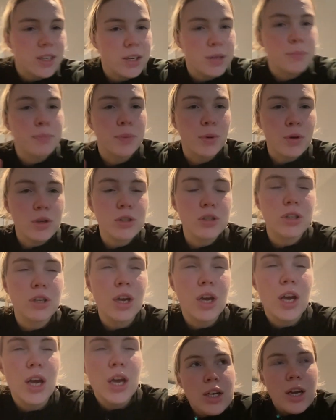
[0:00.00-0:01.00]
that I booked
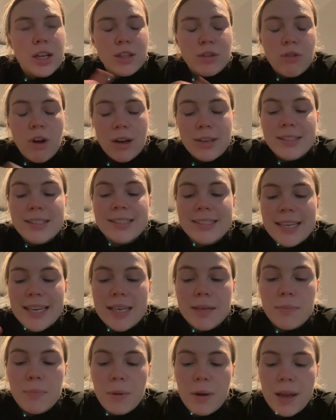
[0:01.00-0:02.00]
not the wrong
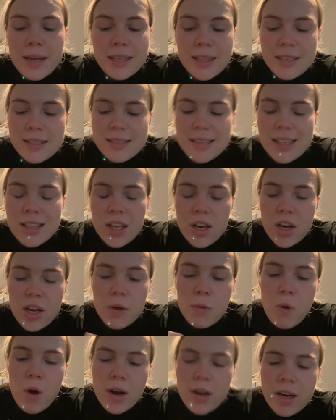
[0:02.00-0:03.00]
seat, but like the seat that I
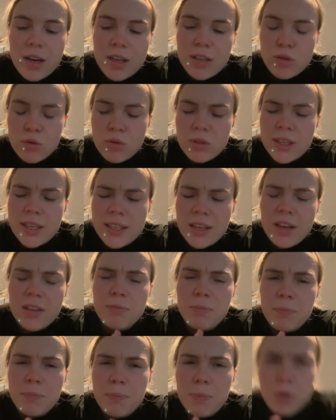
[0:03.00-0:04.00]
wanted, I don't think that I
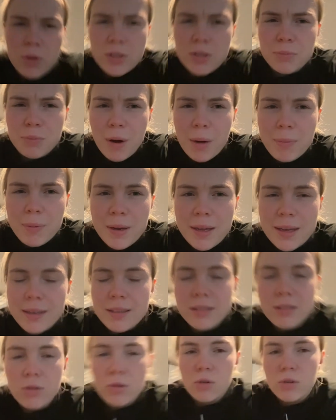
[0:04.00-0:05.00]
booked it properly.
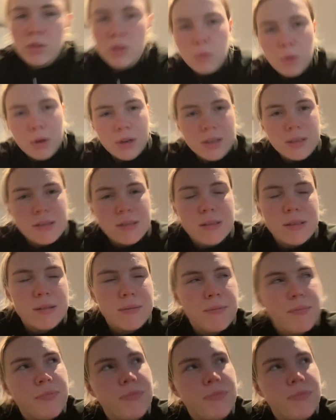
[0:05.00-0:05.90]
So the last